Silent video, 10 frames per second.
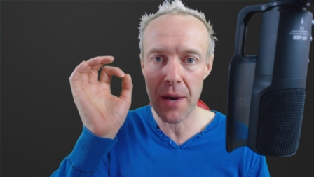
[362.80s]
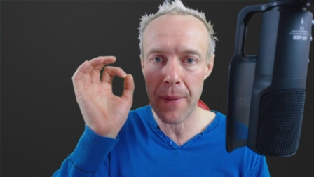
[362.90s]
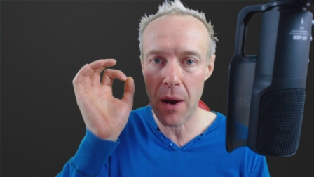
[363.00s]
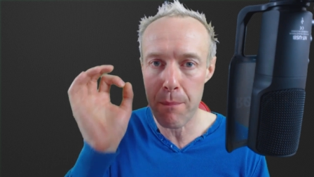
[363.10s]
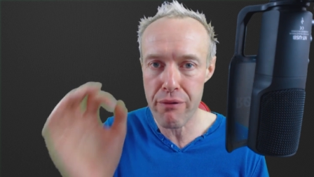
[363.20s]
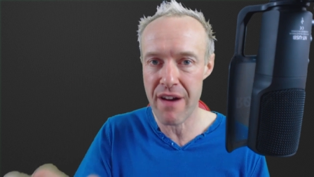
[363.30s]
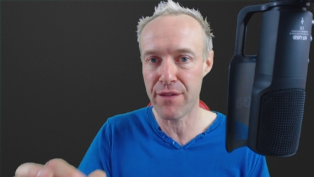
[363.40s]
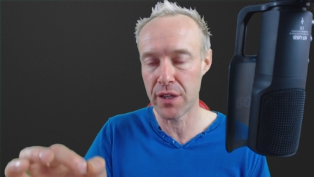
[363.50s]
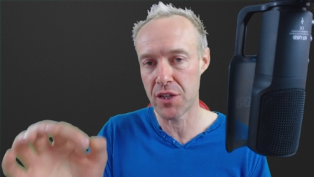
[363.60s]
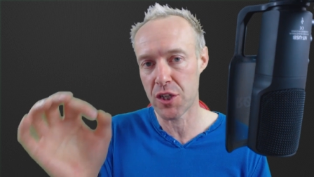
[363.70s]
about
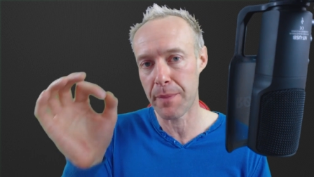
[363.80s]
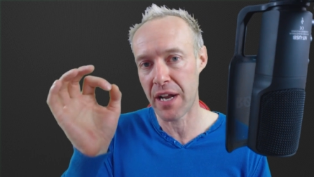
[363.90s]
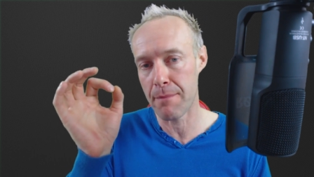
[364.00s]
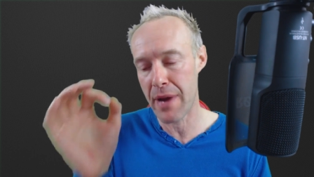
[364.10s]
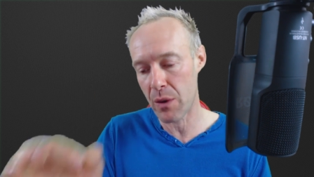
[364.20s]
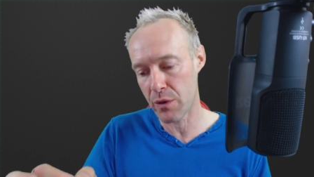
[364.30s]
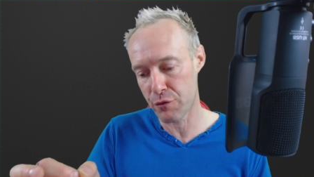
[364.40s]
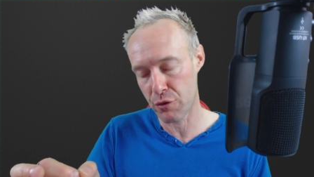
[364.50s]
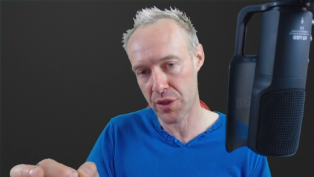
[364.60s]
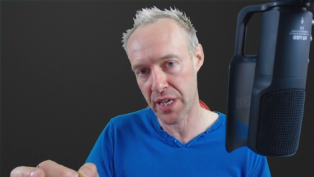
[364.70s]
prevalence, about amount of
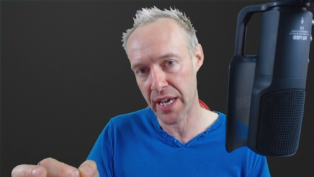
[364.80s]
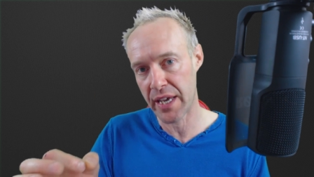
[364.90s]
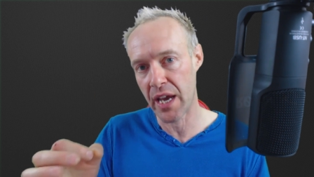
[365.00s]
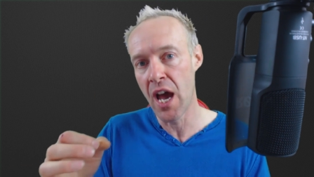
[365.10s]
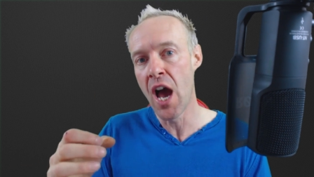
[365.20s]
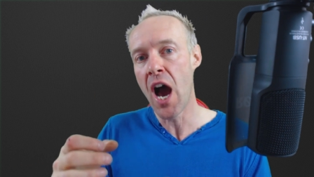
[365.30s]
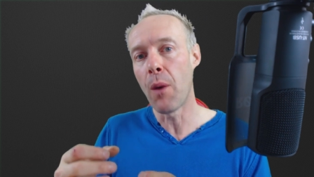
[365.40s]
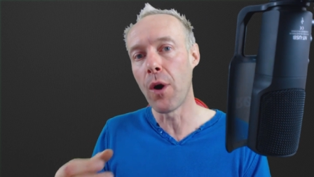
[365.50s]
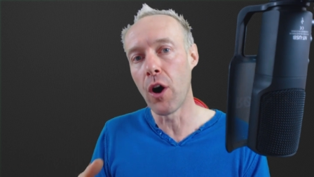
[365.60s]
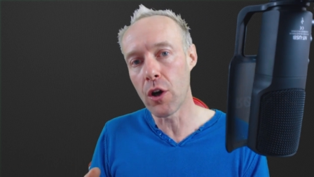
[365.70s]
drug taking, and
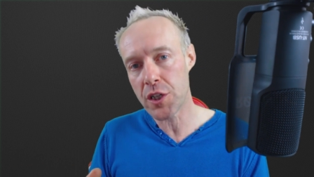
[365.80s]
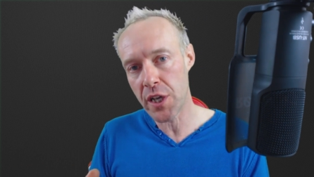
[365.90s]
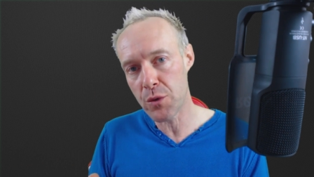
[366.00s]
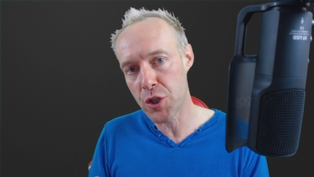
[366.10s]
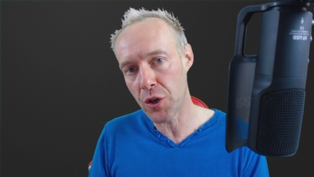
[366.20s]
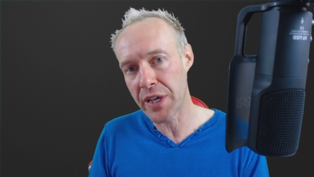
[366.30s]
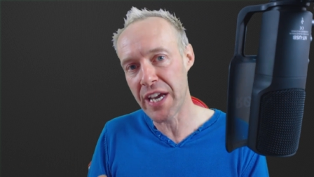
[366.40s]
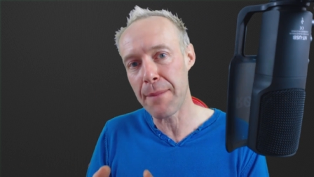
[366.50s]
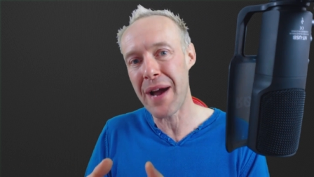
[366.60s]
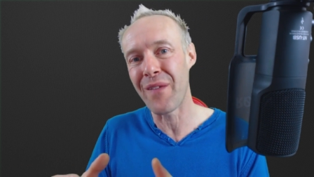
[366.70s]
we're also talking
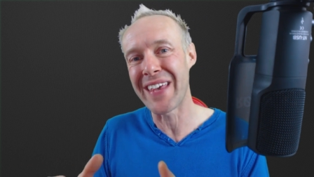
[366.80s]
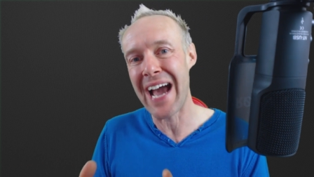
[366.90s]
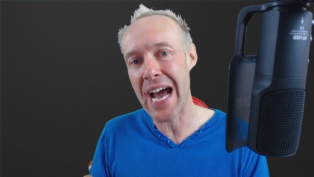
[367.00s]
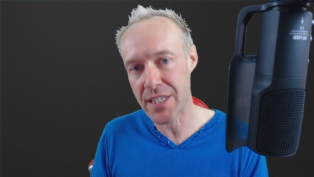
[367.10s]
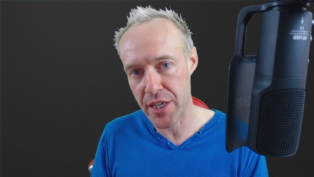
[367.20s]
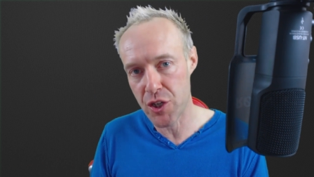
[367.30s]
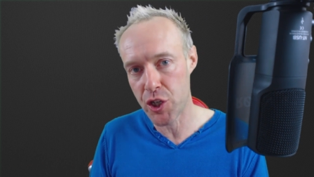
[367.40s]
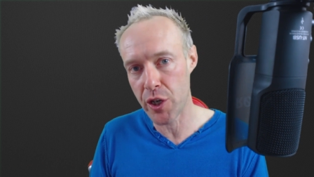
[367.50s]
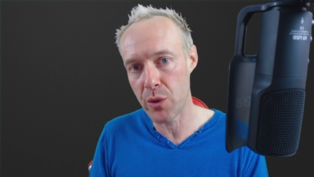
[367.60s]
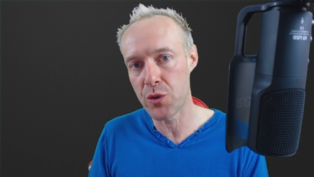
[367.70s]
about the
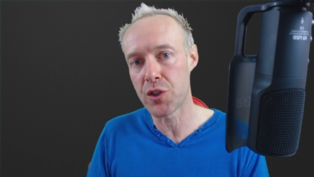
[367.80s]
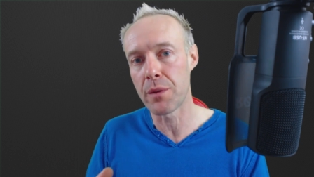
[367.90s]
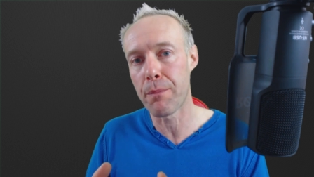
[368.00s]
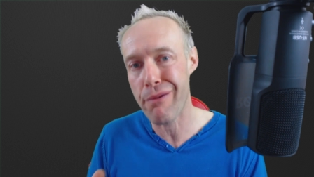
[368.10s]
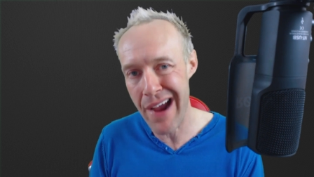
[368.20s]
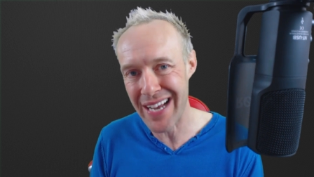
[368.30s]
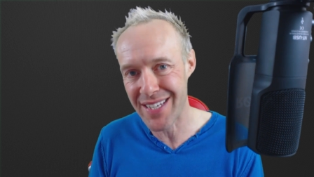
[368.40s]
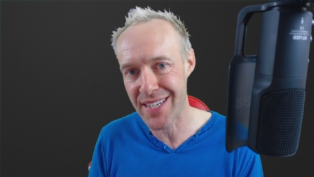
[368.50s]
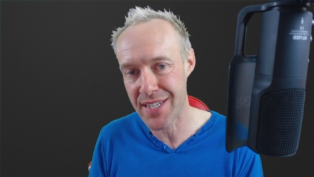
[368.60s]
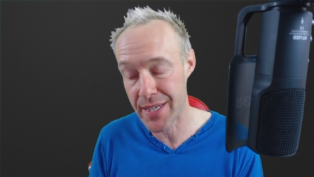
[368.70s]
attitudes and
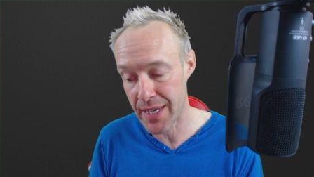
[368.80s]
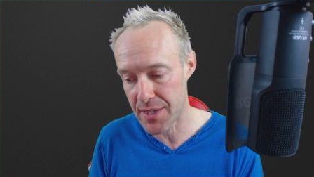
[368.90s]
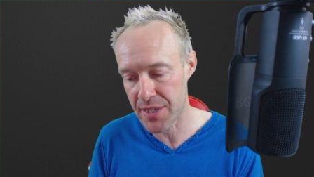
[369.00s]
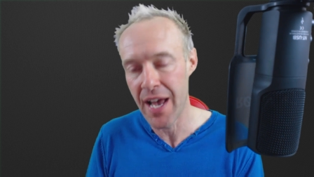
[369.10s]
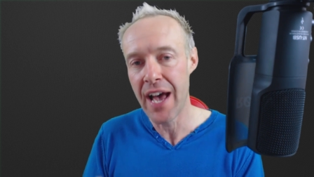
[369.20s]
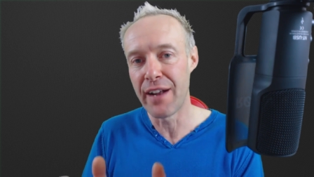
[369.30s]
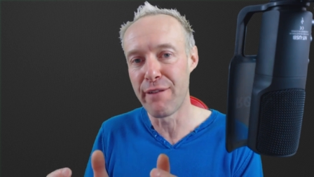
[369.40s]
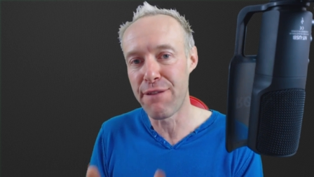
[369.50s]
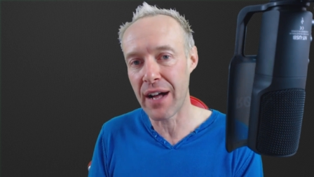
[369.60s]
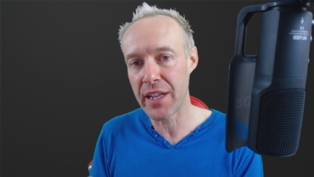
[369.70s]
practices and
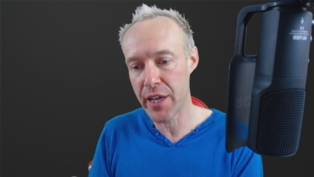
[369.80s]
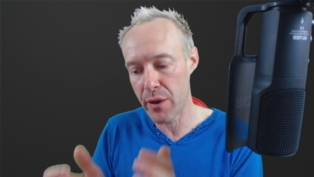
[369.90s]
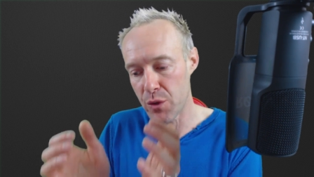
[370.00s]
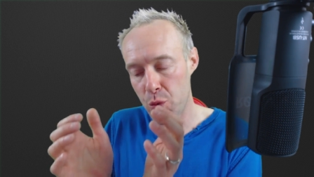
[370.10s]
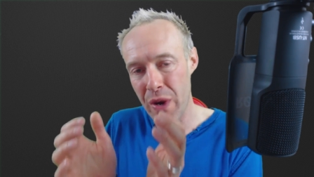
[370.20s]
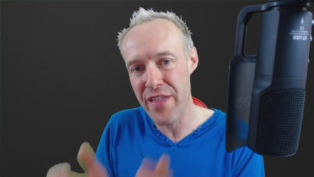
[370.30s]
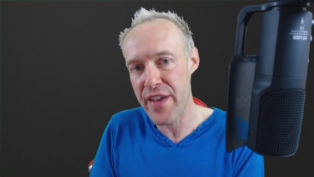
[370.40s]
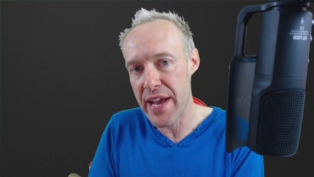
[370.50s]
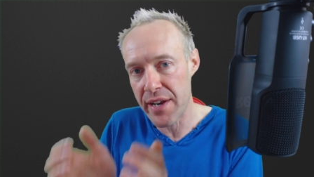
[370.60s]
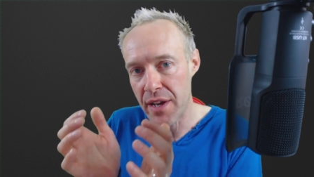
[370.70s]
values
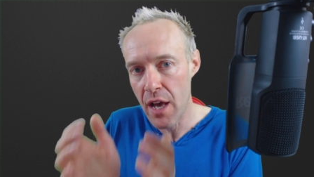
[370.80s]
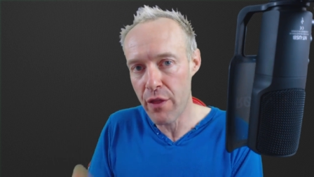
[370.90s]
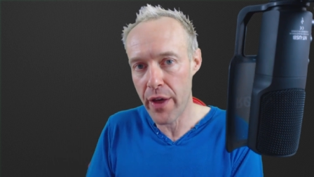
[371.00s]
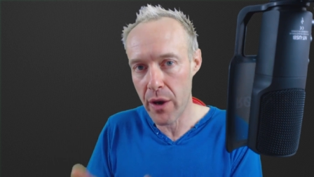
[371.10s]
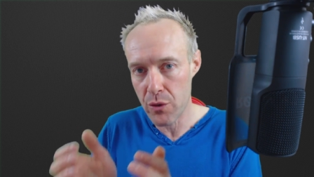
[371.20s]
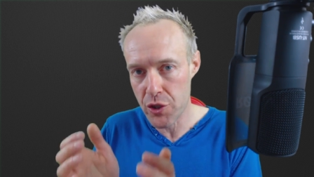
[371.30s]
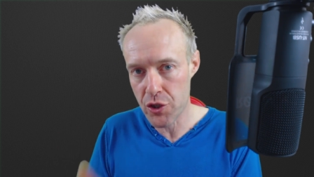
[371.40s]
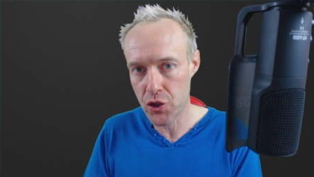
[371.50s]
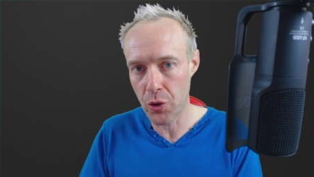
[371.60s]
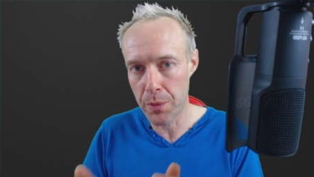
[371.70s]
within those
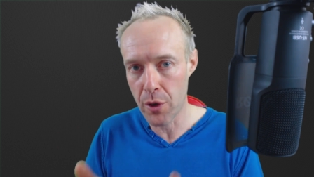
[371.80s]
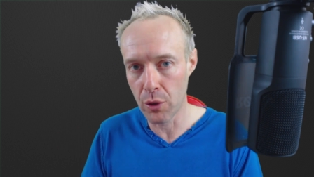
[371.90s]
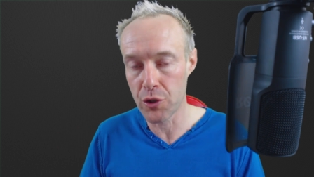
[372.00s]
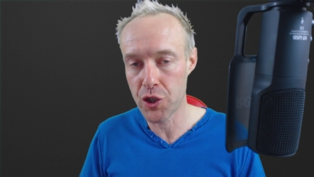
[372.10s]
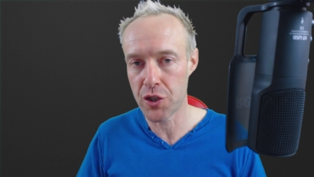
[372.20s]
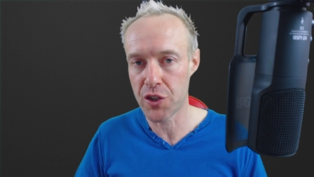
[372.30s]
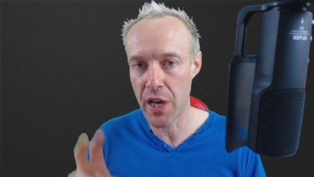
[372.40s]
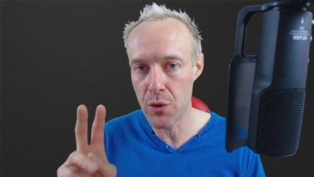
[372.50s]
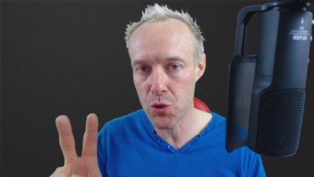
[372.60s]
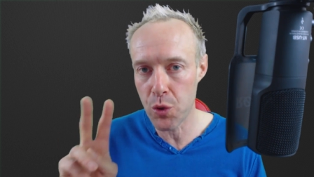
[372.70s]
subcultures.
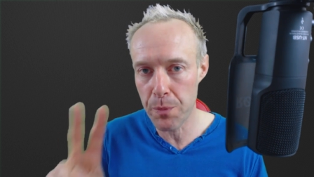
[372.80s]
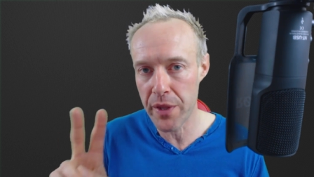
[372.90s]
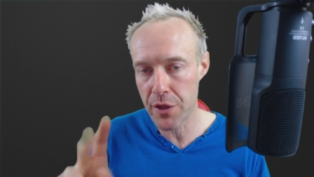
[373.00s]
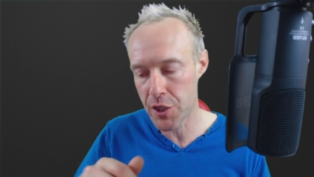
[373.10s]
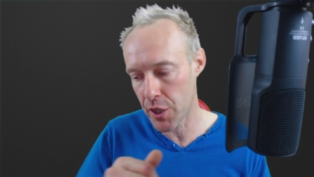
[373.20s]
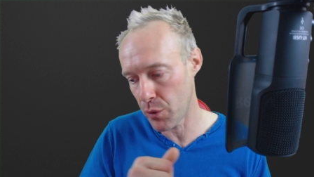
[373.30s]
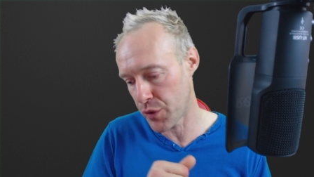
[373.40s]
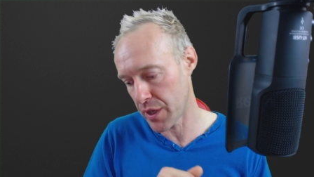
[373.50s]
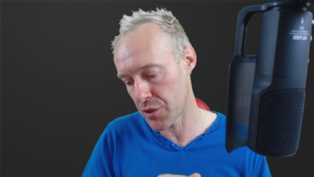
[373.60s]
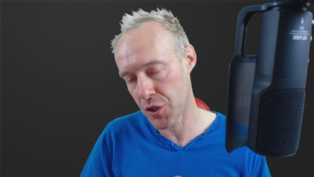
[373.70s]
Those would be the two
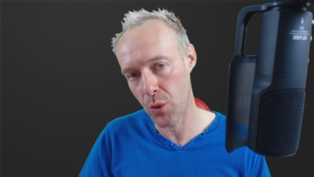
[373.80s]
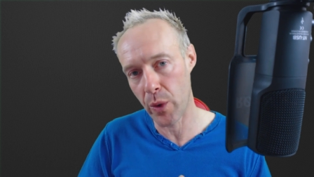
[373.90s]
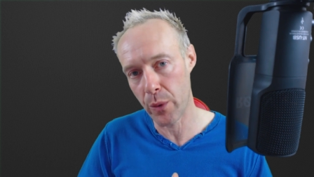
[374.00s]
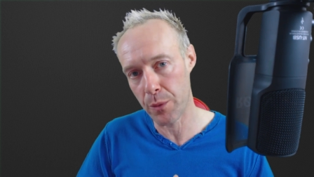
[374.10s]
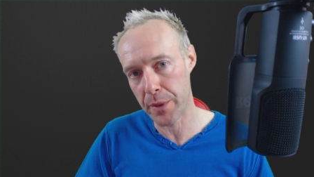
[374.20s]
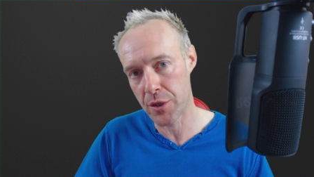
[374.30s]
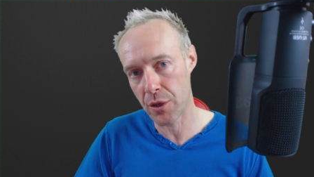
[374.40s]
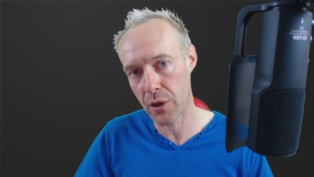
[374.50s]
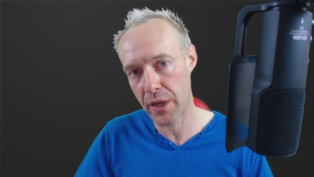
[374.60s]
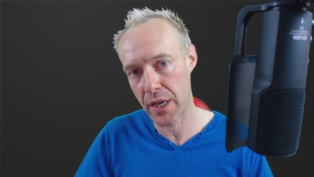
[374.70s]
things that we would be
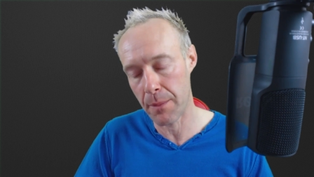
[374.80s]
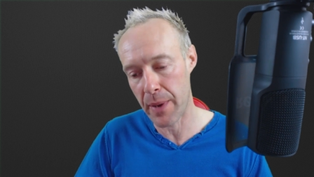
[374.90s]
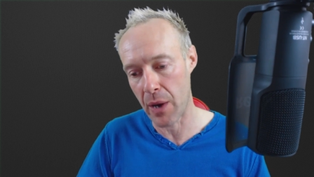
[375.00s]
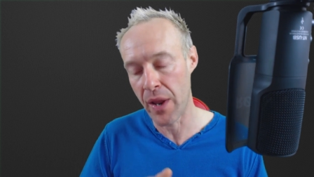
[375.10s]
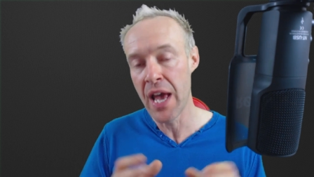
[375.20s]
talking about.